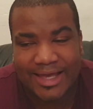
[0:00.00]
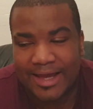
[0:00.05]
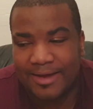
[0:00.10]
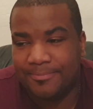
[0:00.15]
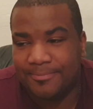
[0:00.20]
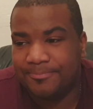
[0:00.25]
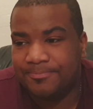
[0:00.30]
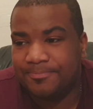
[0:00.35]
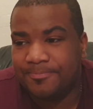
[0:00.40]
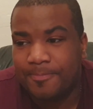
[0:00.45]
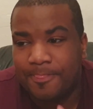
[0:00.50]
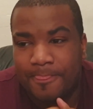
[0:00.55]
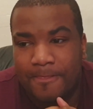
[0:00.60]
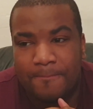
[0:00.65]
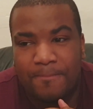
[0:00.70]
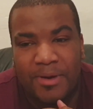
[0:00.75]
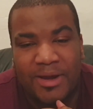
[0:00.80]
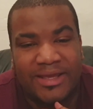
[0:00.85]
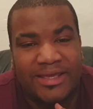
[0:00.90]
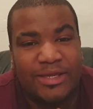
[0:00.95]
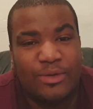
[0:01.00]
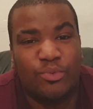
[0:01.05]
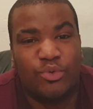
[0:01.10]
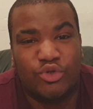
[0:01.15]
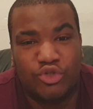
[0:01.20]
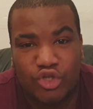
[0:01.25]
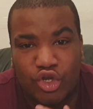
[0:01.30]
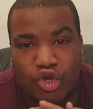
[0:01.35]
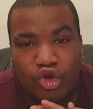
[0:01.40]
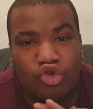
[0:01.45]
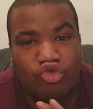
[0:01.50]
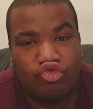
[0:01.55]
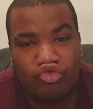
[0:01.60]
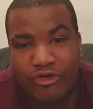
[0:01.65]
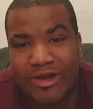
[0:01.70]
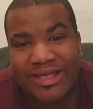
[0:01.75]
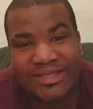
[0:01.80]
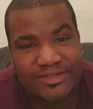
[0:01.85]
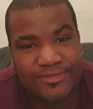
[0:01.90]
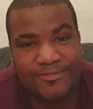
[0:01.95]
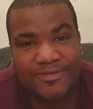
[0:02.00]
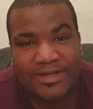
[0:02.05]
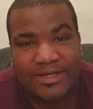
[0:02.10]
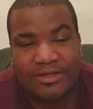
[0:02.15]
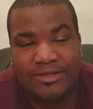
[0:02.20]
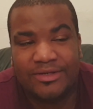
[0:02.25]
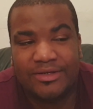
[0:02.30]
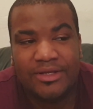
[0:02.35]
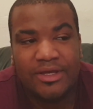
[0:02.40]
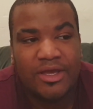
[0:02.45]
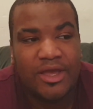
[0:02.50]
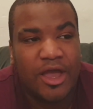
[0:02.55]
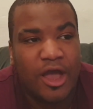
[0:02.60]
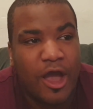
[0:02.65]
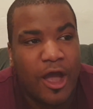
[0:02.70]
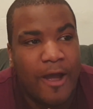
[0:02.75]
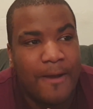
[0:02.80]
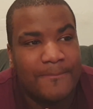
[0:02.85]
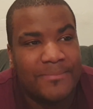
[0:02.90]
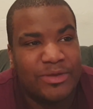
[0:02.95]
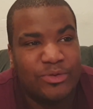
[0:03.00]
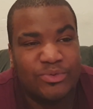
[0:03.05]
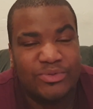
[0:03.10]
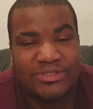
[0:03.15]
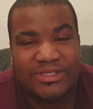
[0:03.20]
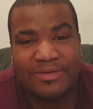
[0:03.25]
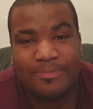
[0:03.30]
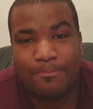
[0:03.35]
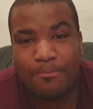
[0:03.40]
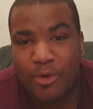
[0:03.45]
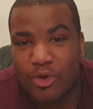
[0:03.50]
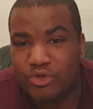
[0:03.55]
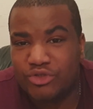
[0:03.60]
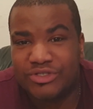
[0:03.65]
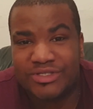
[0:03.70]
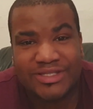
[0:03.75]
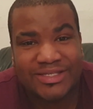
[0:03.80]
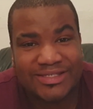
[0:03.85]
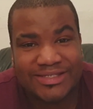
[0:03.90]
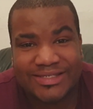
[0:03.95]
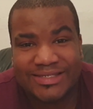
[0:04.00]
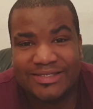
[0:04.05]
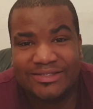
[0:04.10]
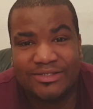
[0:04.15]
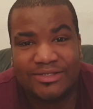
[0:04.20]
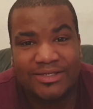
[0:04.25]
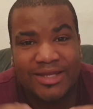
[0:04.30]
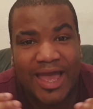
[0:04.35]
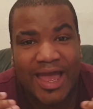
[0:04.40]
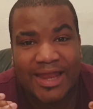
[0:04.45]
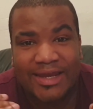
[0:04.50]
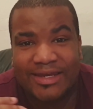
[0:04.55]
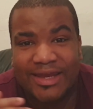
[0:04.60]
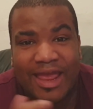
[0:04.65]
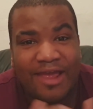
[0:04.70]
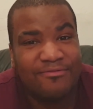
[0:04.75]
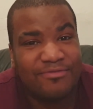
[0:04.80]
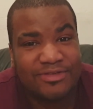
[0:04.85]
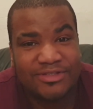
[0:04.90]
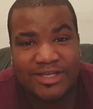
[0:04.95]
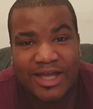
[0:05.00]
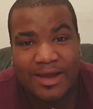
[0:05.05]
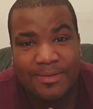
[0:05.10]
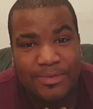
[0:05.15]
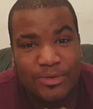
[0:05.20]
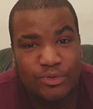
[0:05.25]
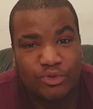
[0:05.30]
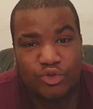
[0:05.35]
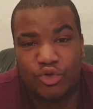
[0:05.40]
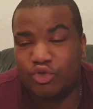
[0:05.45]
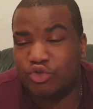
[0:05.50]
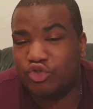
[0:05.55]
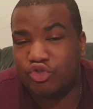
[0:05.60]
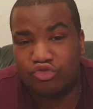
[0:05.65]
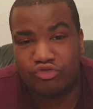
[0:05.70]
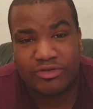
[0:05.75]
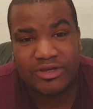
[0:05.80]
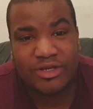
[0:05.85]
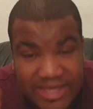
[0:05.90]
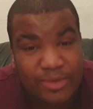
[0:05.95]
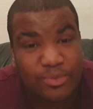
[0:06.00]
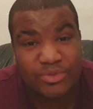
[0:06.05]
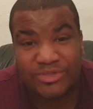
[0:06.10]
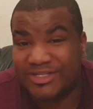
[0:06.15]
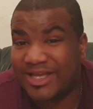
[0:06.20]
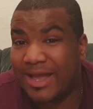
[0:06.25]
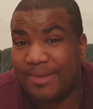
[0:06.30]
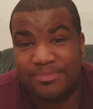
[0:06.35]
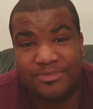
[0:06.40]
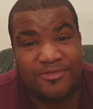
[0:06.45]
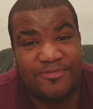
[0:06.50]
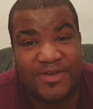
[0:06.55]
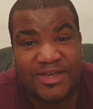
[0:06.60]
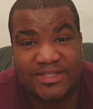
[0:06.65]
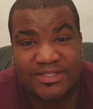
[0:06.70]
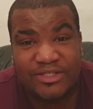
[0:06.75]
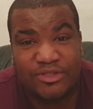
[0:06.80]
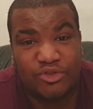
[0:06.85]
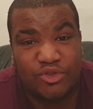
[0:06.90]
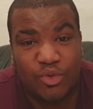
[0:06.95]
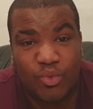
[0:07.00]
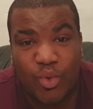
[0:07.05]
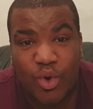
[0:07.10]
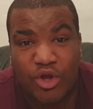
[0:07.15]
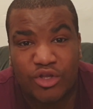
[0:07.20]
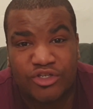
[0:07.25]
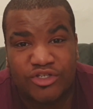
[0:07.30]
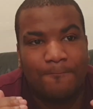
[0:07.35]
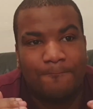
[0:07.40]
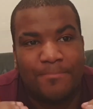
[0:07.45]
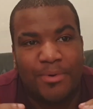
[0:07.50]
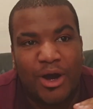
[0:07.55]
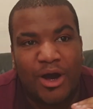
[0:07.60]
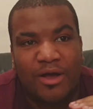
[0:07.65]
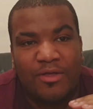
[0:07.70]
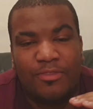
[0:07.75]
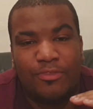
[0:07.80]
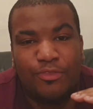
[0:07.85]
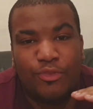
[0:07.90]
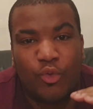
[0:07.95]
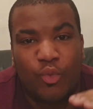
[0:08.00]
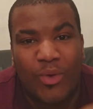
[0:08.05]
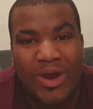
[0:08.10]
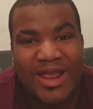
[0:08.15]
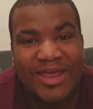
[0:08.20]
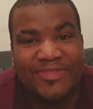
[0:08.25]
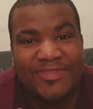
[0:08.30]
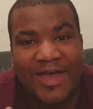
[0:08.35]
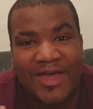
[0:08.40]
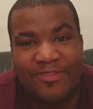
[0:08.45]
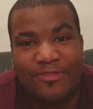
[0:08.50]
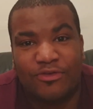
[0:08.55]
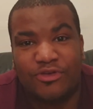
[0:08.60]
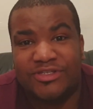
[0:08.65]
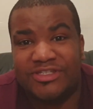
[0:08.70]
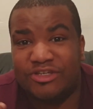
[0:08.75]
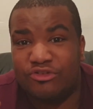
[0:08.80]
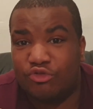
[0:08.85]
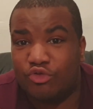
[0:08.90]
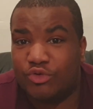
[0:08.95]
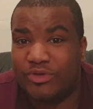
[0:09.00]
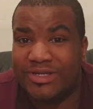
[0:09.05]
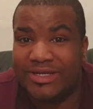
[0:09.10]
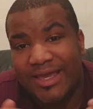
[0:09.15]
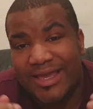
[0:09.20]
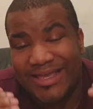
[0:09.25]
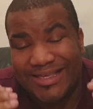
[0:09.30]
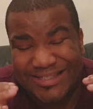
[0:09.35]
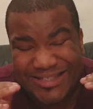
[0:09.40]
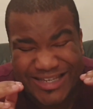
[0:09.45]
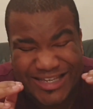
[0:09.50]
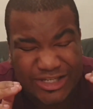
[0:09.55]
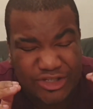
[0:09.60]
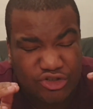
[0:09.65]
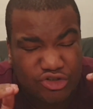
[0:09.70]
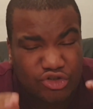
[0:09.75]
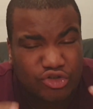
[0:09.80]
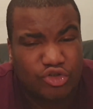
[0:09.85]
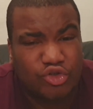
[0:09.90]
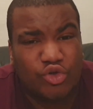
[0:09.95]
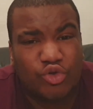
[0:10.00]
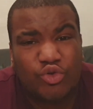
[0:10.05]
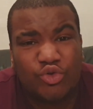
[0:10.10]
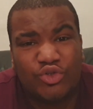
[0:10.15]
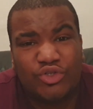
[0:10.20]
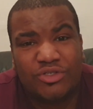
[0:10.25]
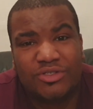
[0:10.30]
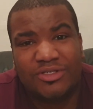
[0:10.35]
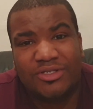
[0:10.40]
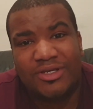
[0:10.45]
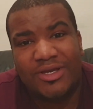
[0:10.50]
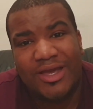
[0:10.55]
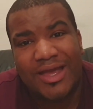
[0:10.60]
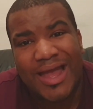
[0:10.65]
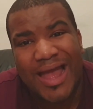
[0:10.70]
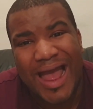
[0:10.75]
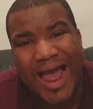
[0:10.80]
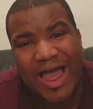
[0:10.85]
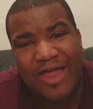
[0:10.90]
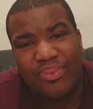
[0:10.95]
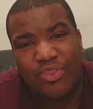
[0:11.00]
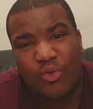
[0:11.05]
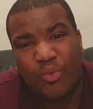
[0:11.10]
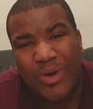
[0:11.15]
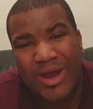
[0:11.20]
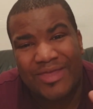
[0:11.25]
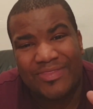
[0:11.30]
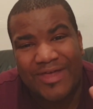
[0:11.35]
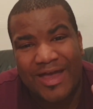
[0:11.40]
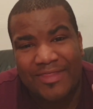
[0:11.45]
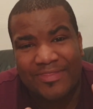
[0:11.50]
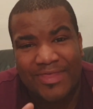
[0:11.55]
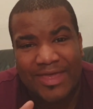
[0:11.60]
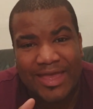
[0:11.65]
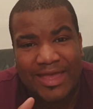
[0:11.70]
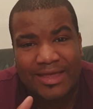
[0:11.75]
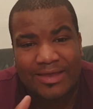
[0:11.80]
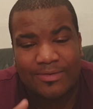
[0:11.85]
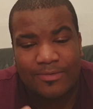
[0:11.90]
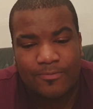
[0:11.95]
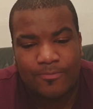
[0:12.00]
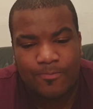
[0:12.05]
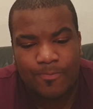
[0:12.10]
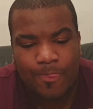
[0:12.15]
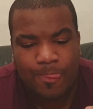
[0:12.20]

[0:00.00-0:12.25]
that. But he was a great villain. Um, he was in most of the season and every time he was on screen, it was captivating to watch. But the way that the serial killer is introduced and the way that they